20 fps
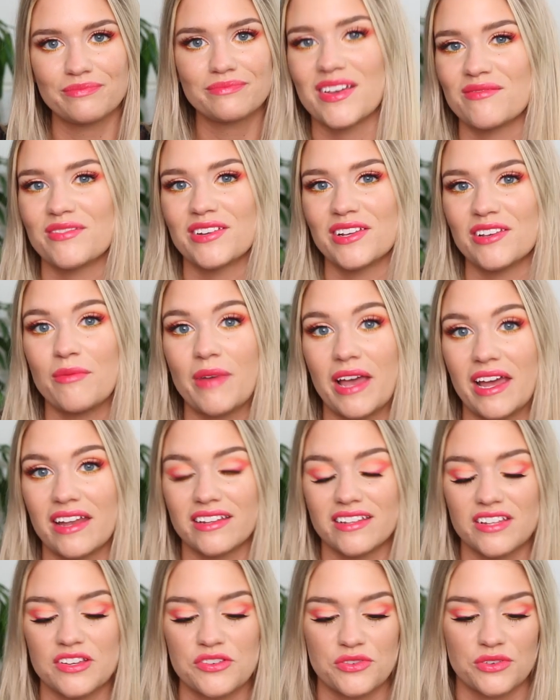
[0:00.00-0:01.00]
I'm real bad
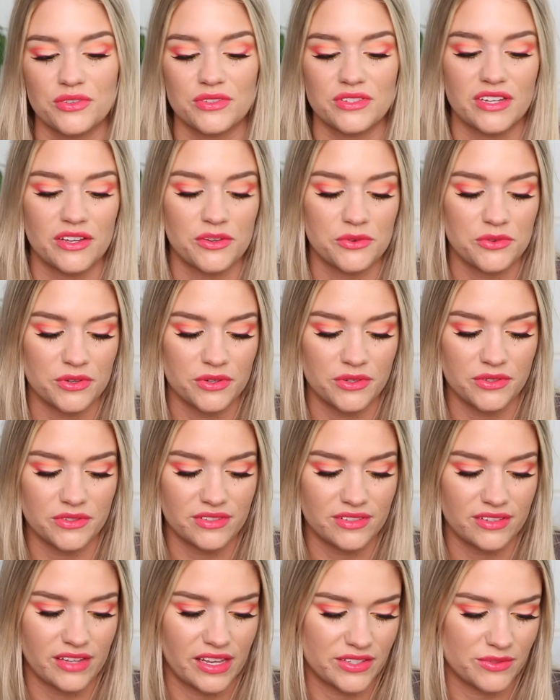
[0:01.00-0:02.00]
at intros and
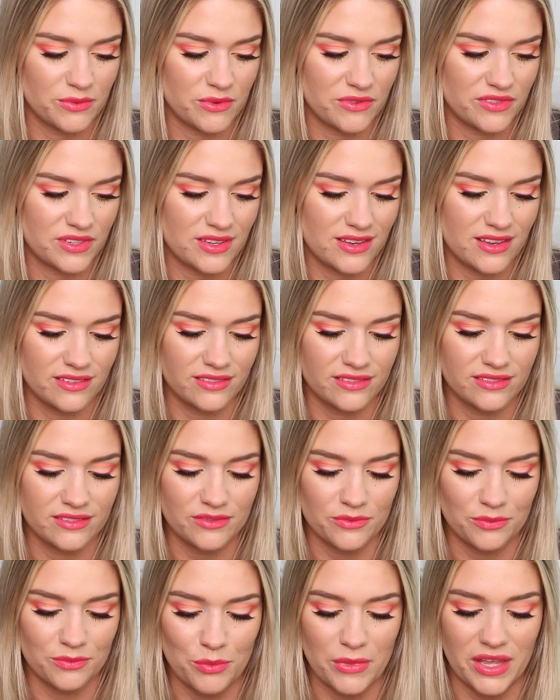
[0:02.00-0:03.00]
outros, as we've seen,
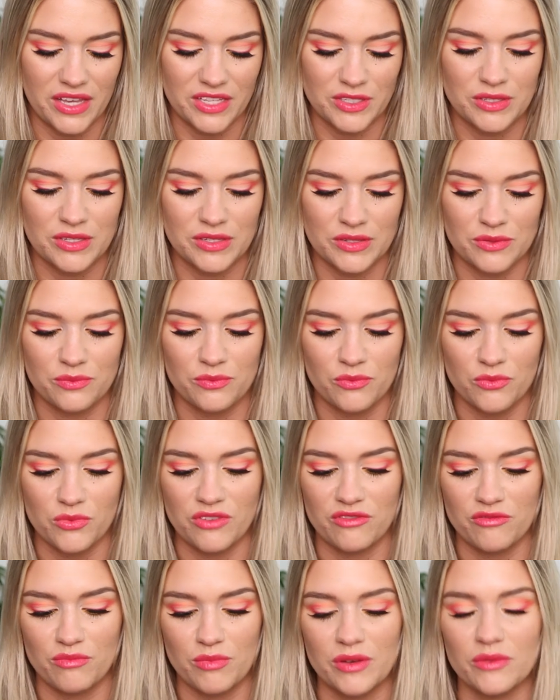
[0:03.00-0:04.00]
as
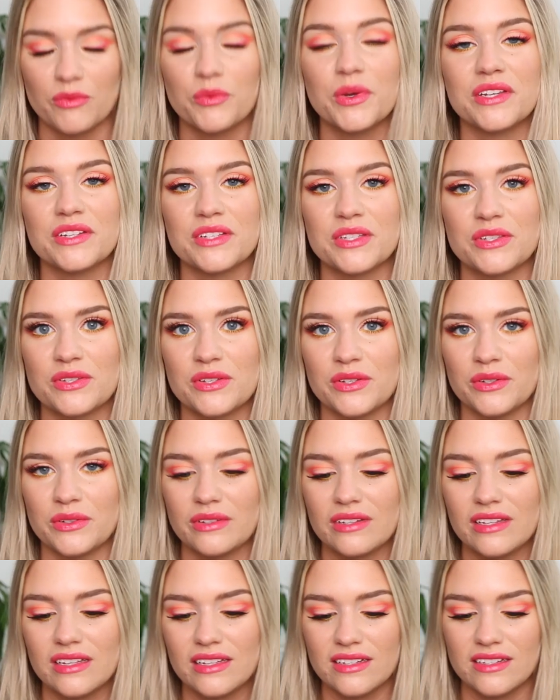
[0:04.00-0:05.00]
we've been witness to
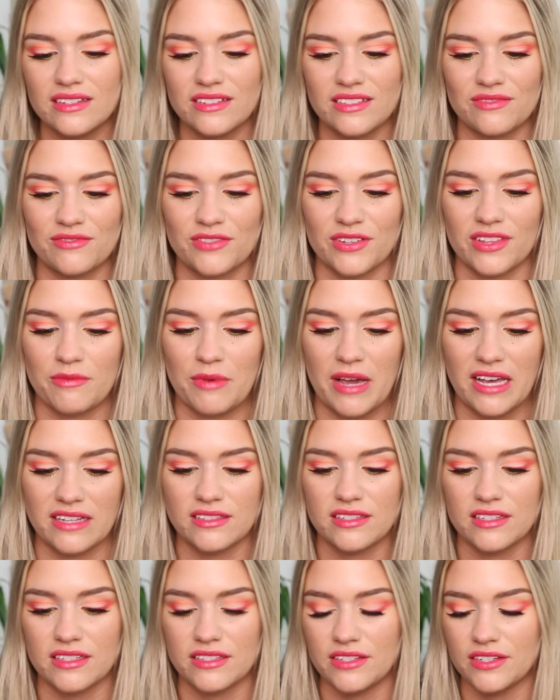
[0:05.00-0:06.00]
for the
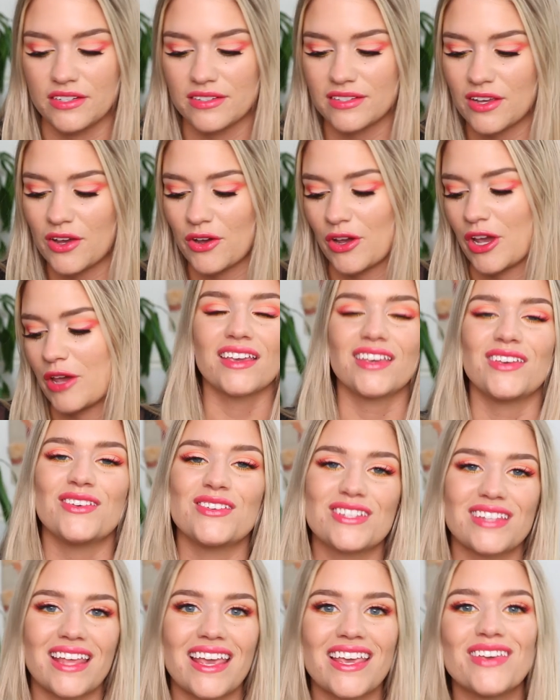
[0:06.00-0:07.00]
past six years. Okay,
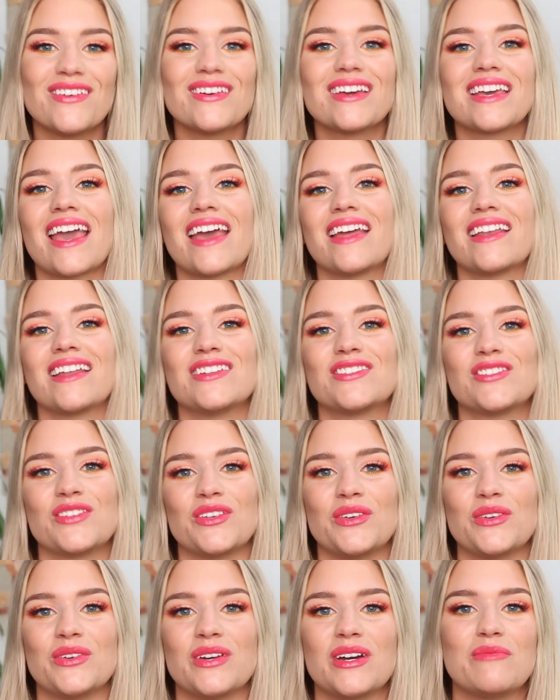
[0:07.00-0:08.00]
huge thank you again
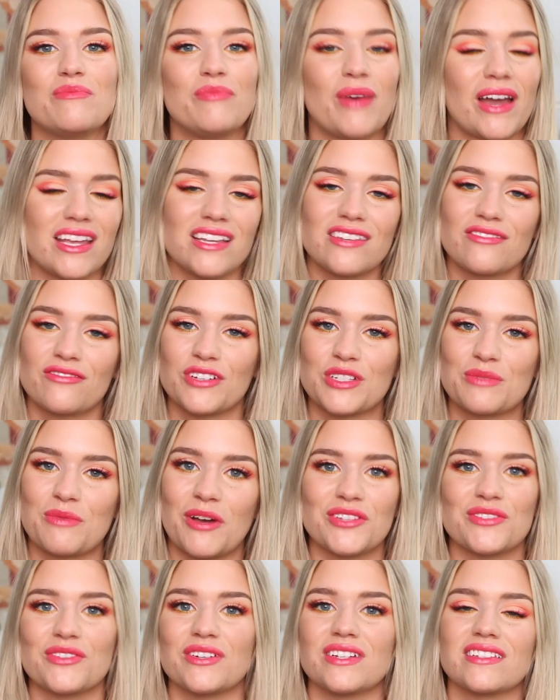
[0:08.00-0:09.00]
to Bite for
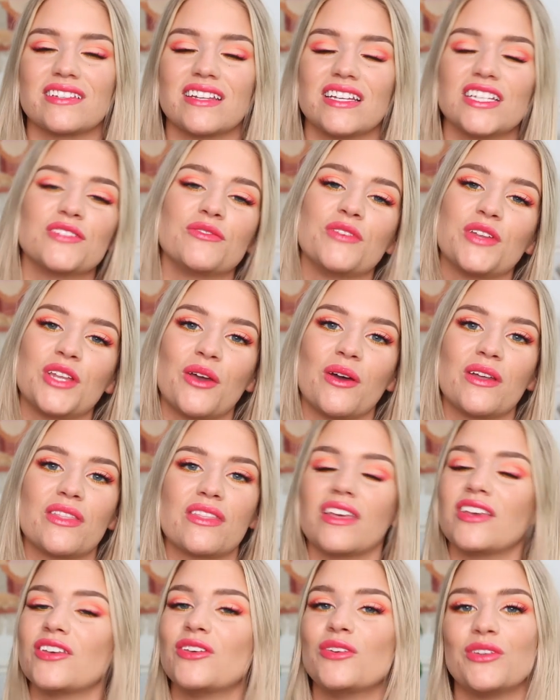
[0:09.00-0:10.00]
sponsoring today's video, and
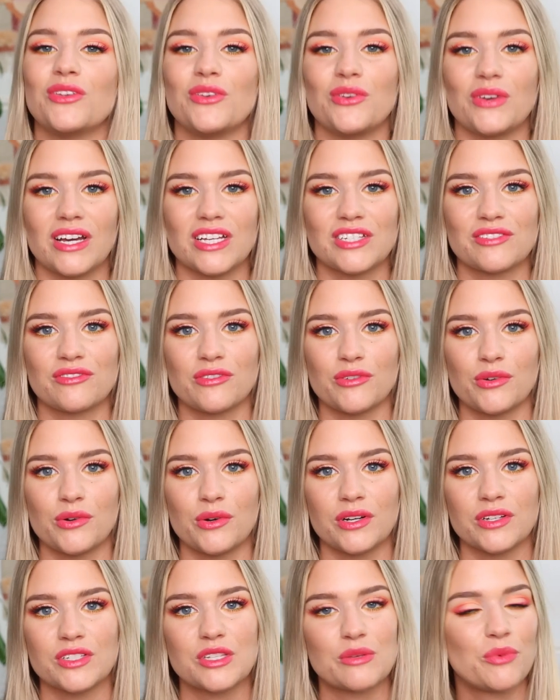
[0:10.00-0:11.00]
thank you to you guys
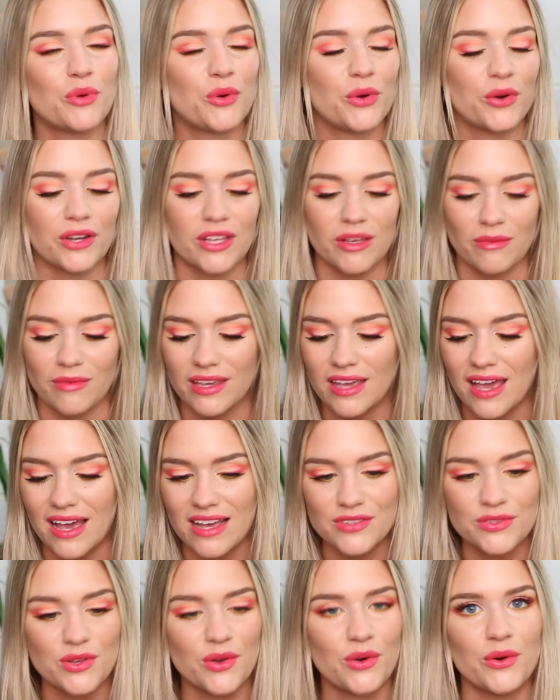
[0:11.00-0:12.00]
for supporting me
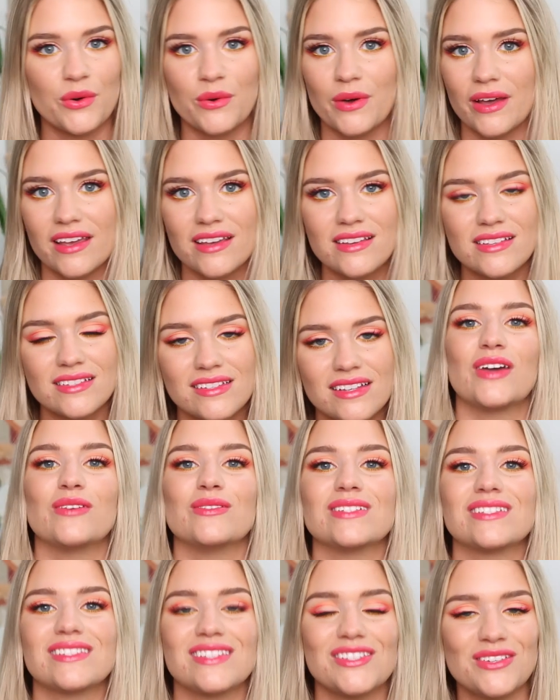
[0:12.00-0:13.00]
as always. I
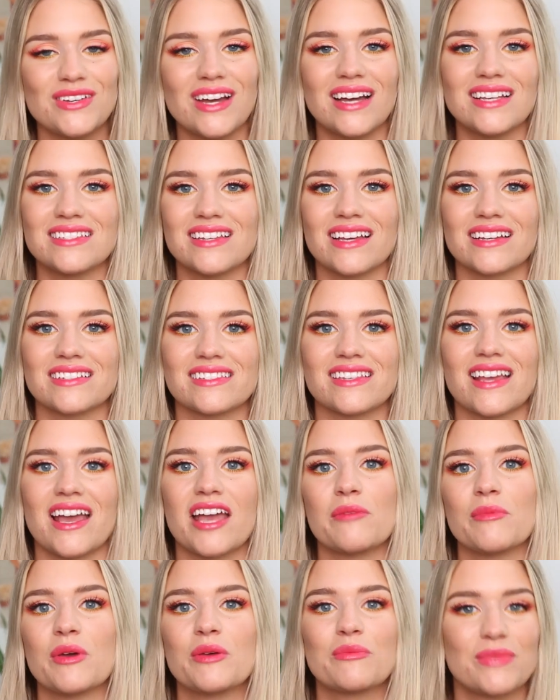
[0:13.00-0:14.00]
will see you guys next
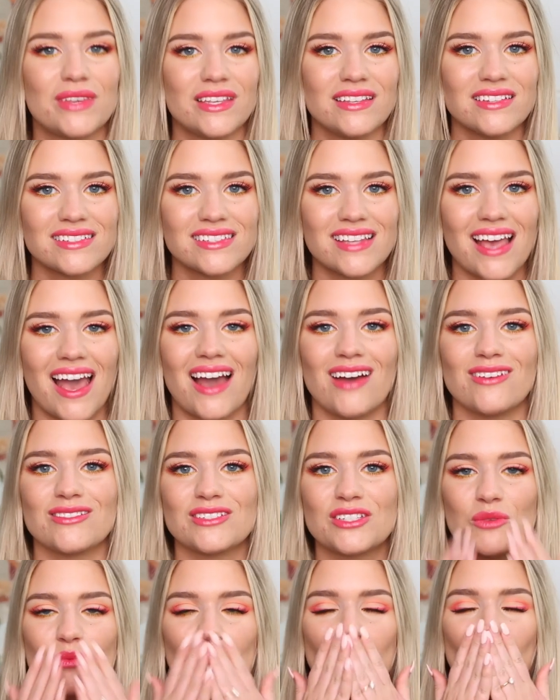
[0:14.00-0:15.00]
time. Peace
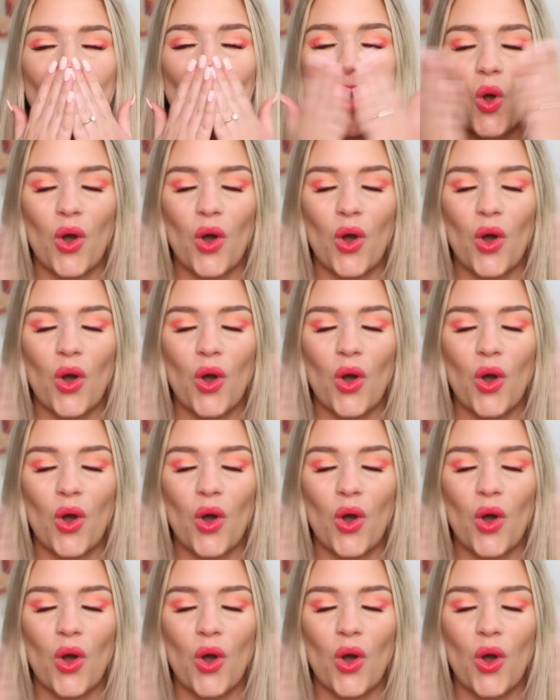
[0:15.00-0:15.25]
out.